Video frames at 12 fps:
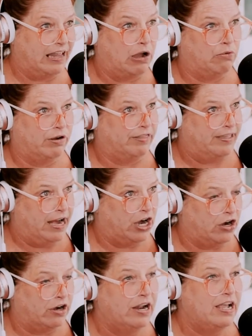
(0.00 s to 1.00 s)
that were
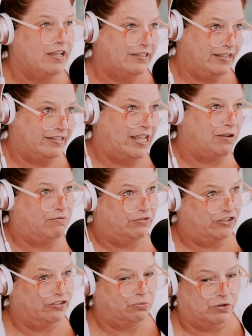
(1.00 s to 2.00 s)
there that they
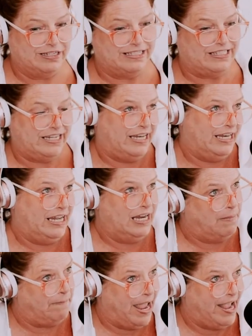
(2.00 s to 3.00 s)
just weren't sitting
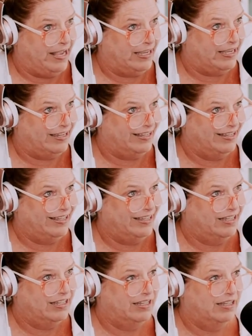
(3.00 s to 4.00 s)
in a bank. Right.
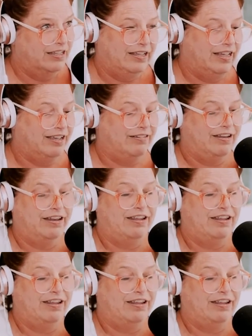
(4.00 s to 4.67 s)
It,